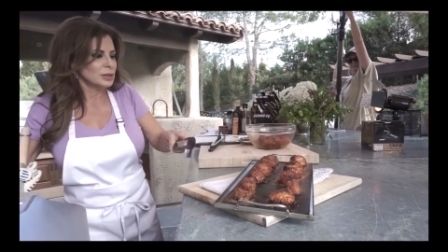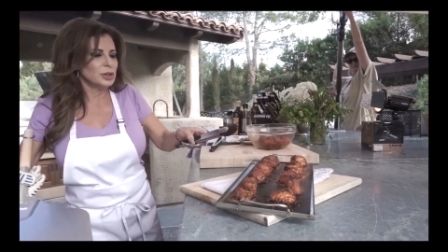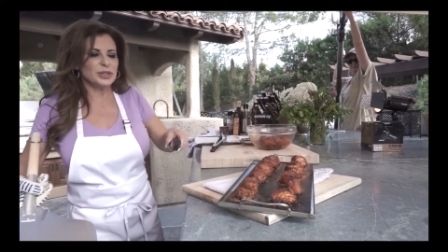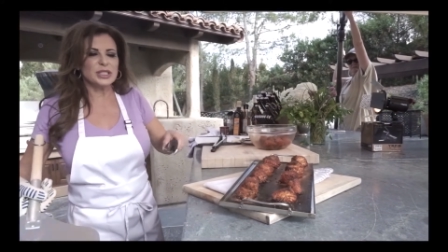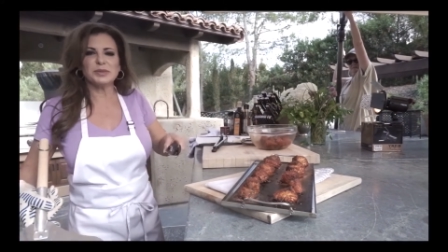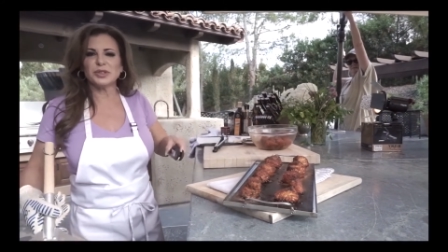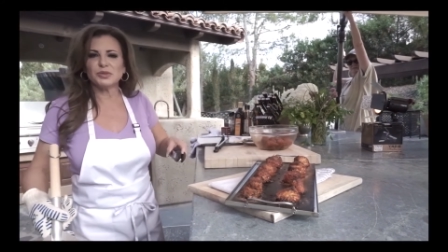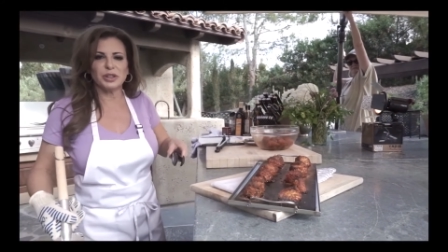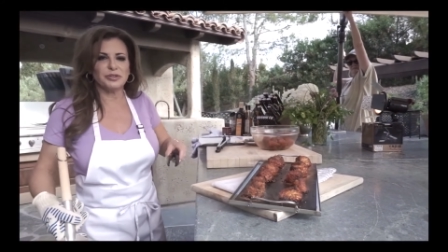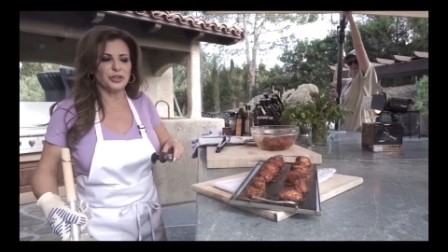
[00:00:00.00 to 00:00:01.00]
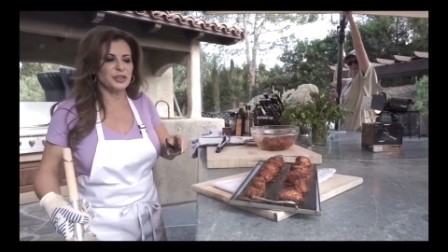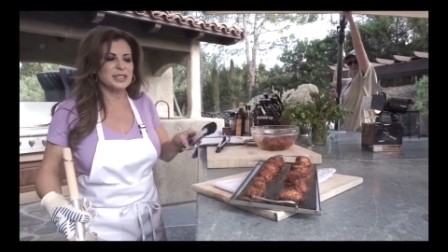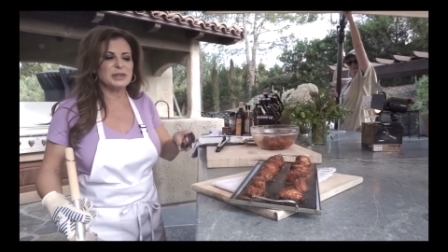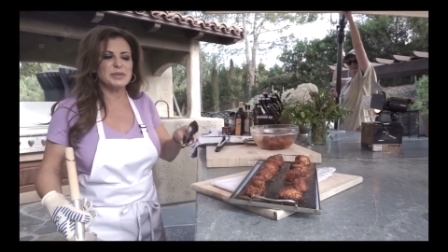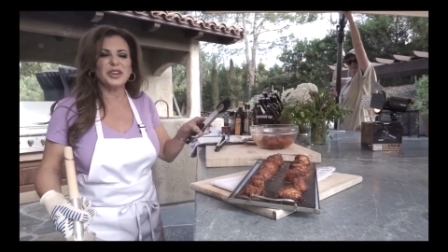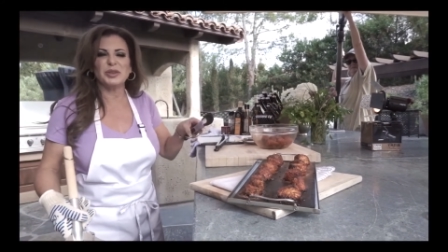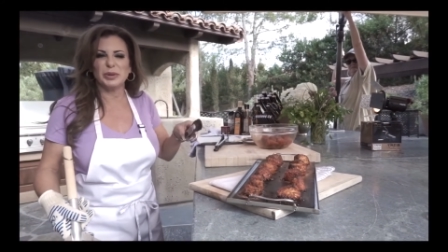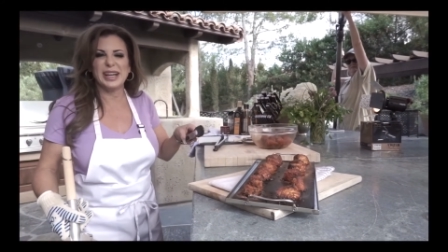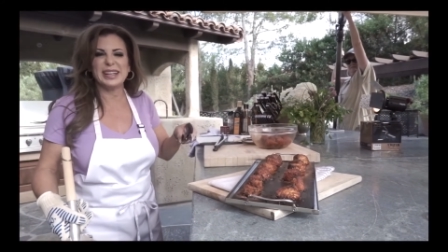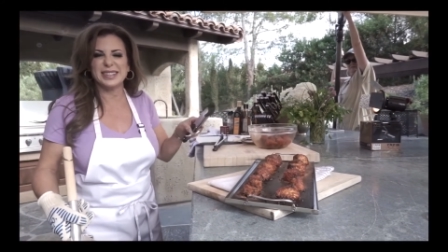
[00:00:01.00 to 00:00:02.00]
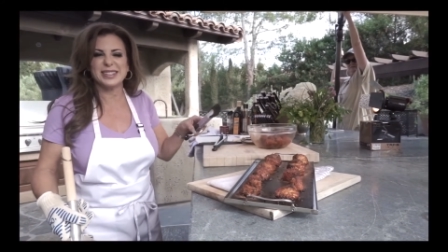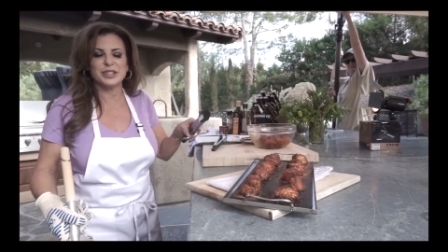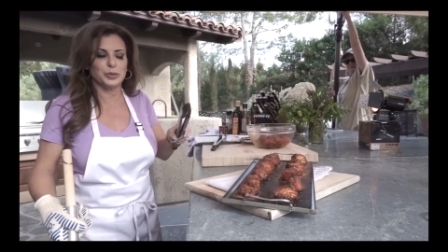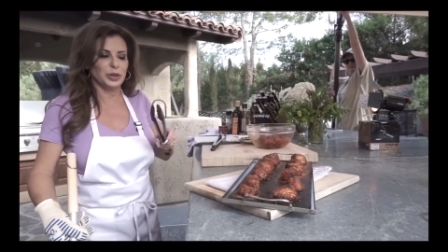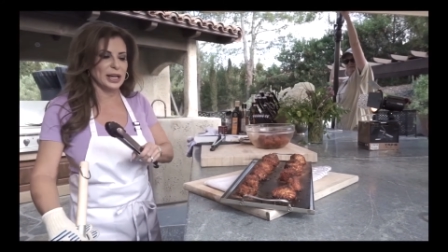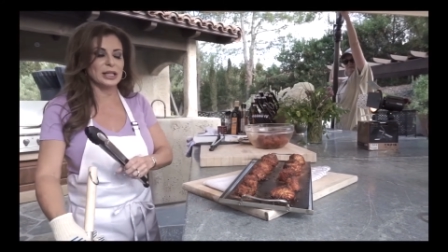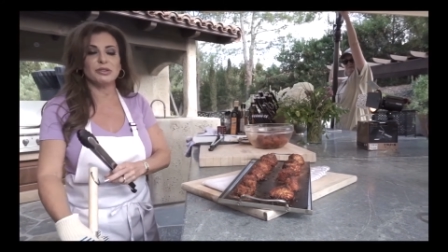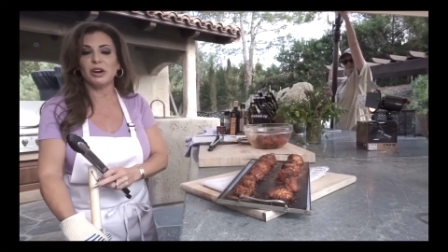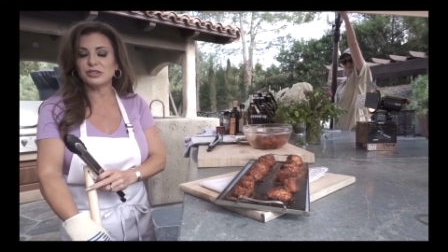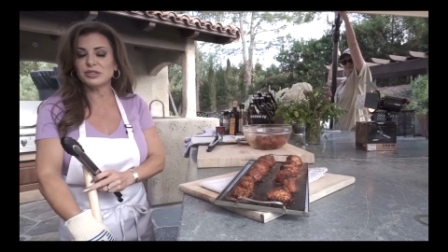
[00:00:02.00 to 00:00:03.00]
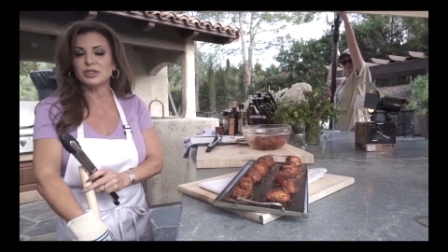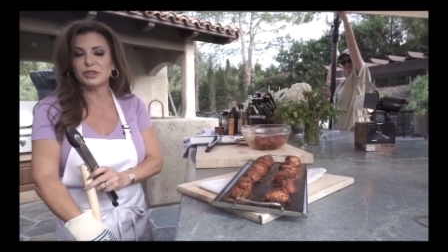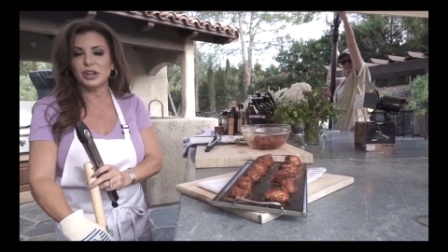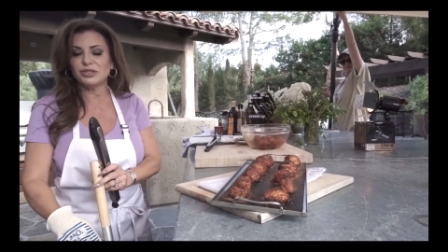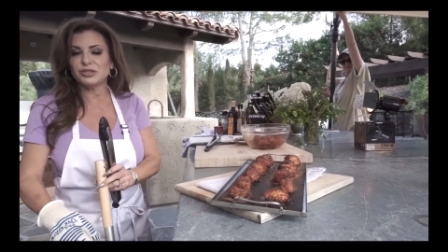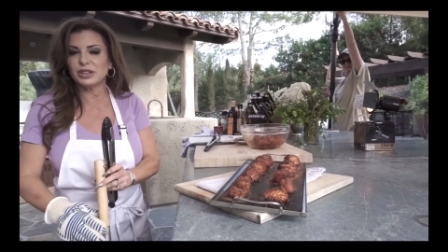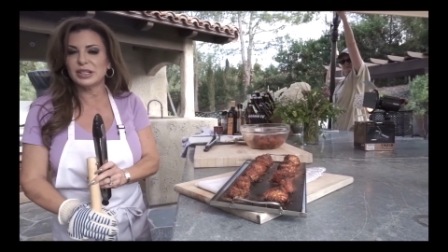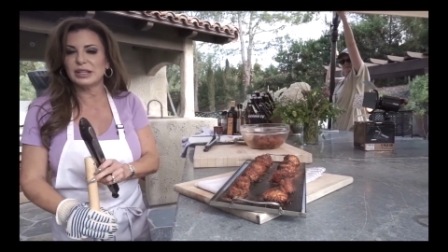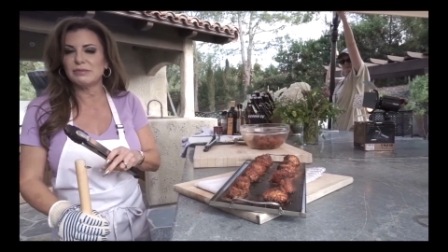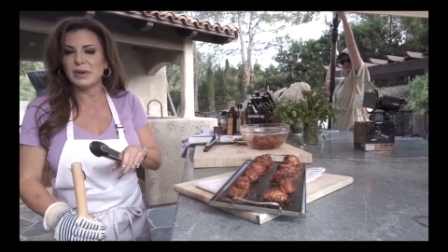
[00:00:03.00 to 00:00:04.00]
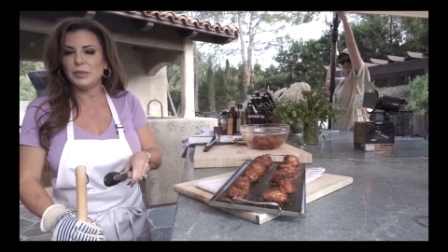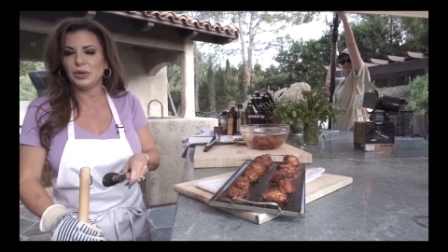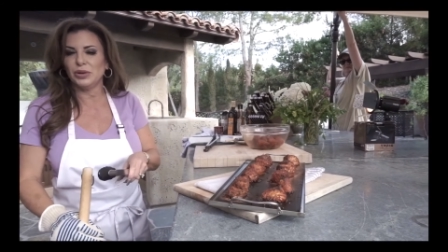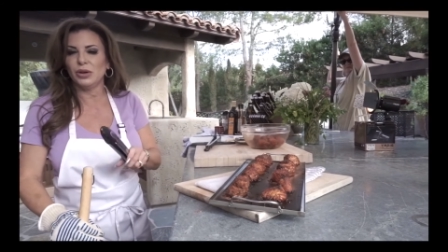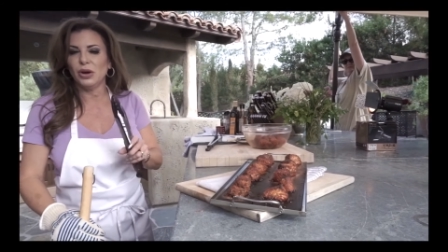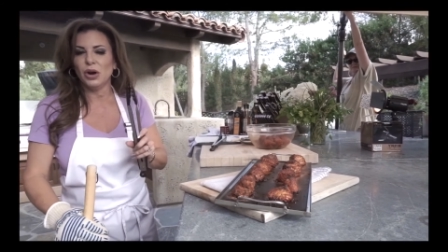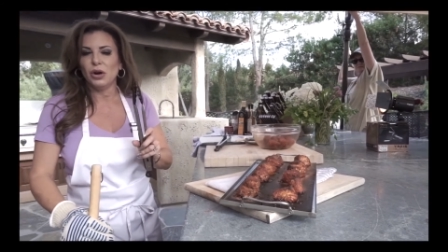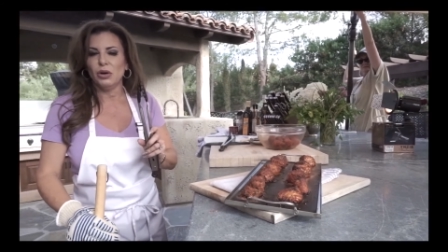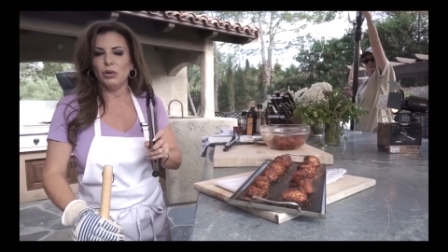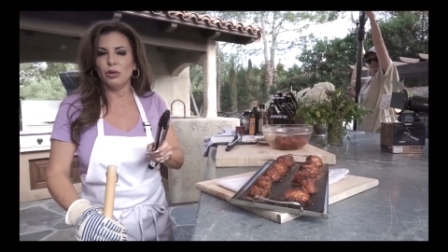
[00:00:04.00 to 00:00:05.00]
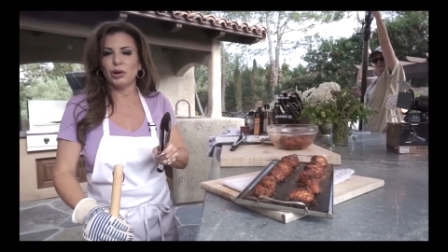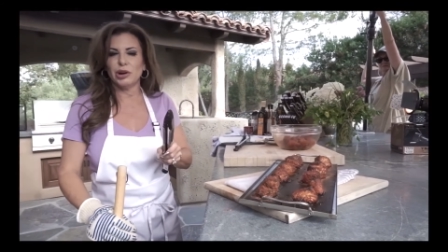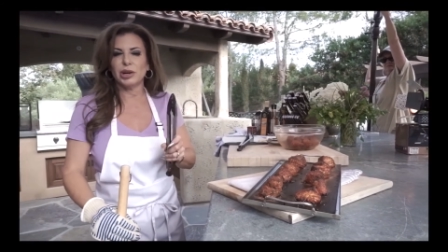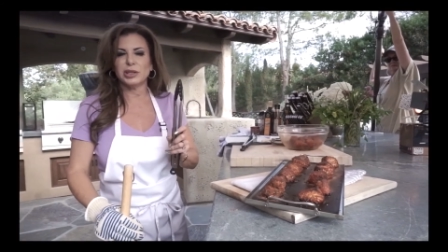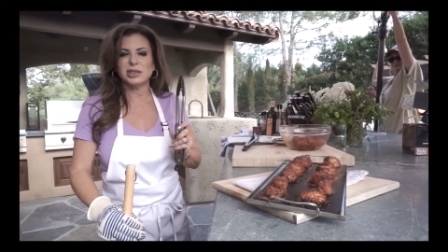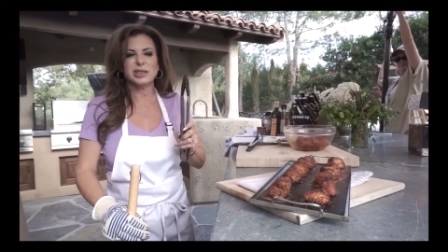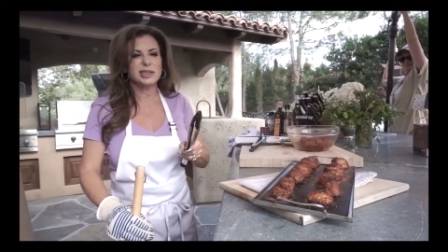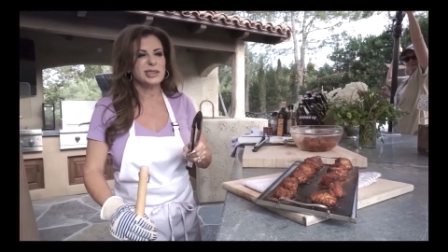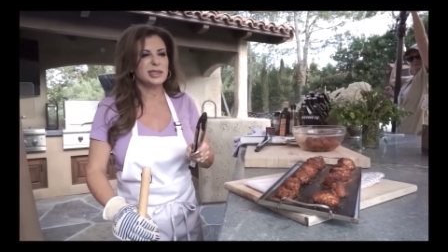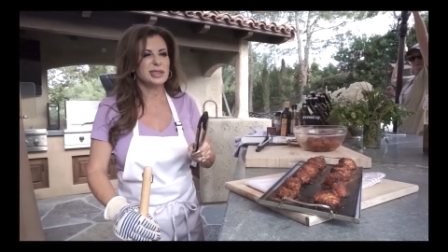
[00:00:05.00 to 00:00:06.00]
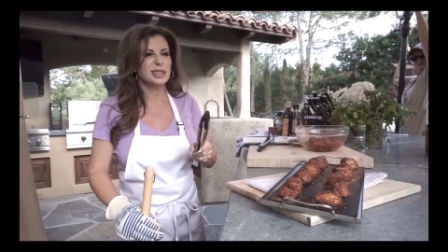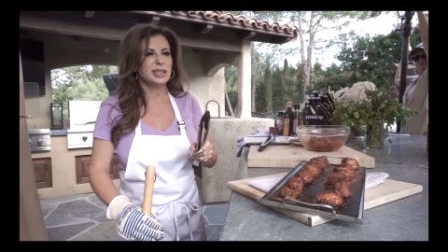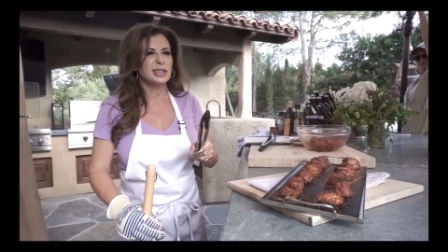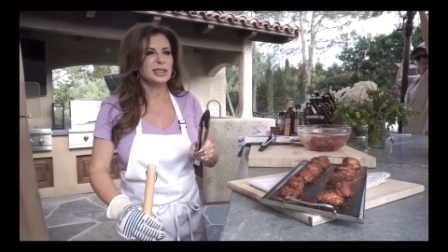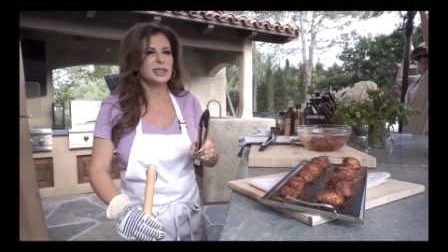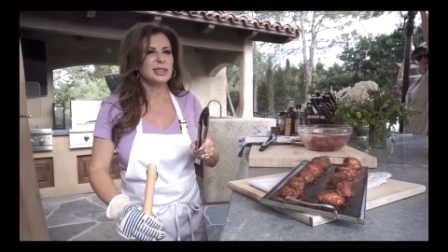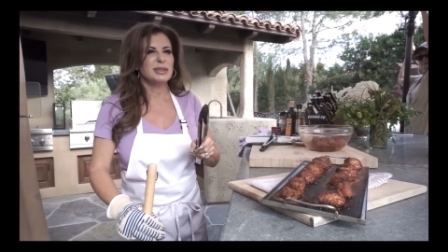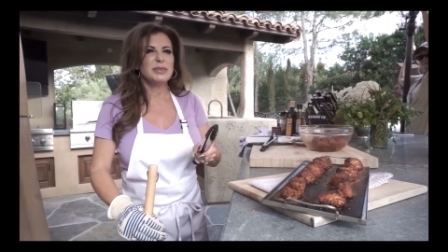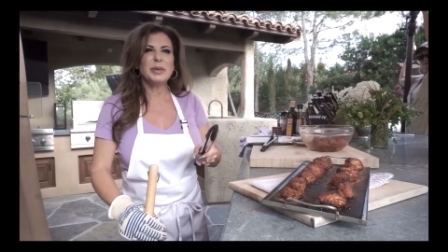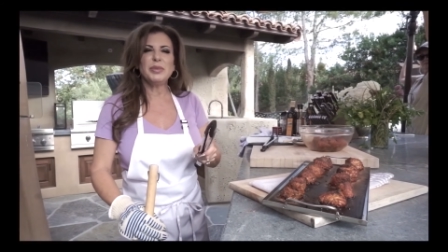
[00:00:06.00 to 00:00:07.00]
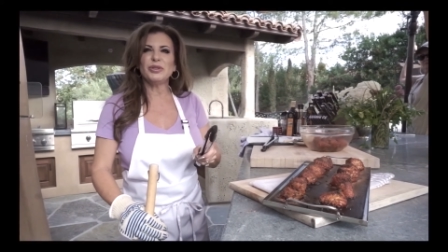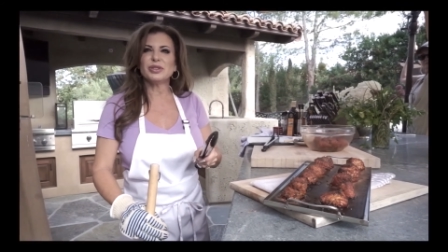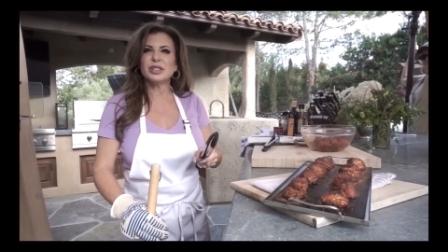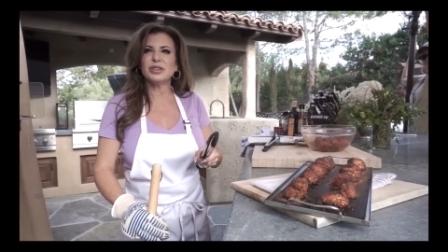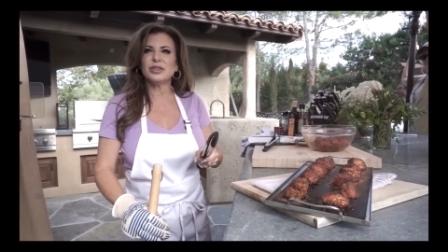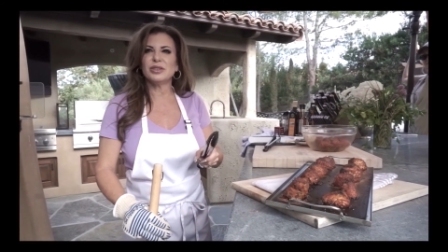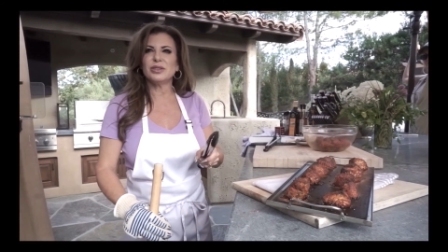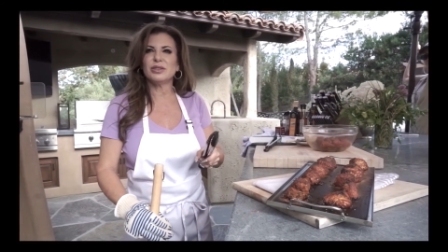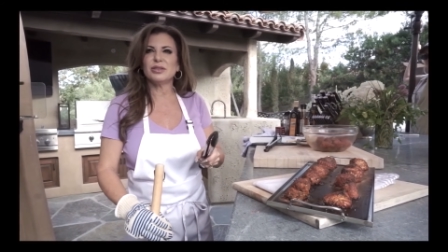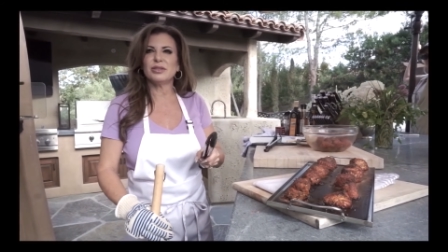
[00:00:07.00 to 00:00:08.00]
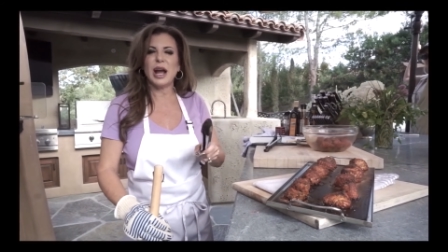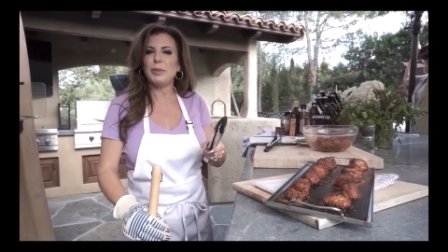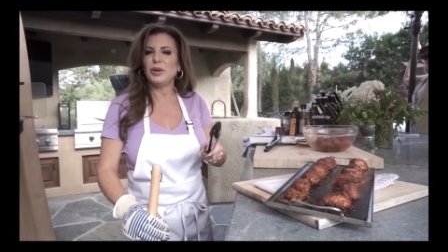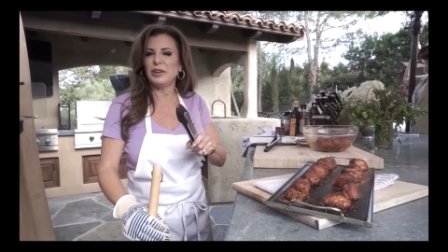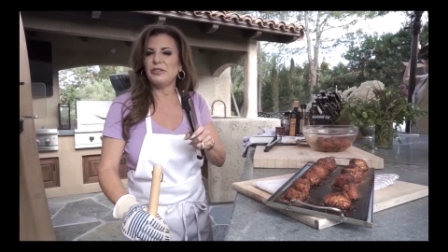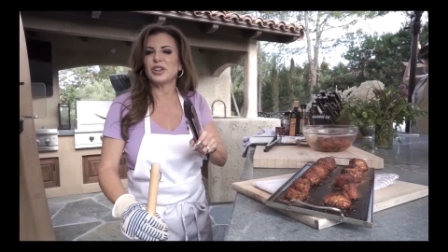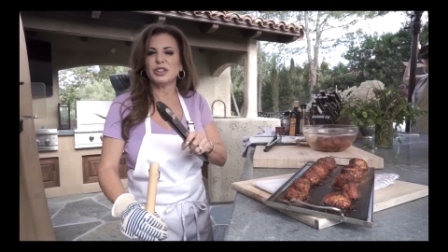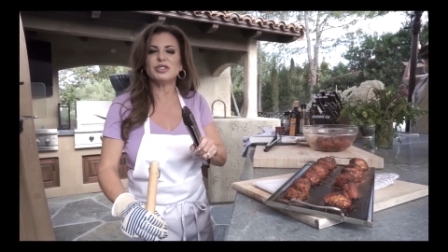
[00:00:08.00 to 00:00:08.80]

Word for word: Oh, it smells wonderful. You can smell the plank, the cedar plank. You also you can also get maple or maple or cedar or apple, I forget.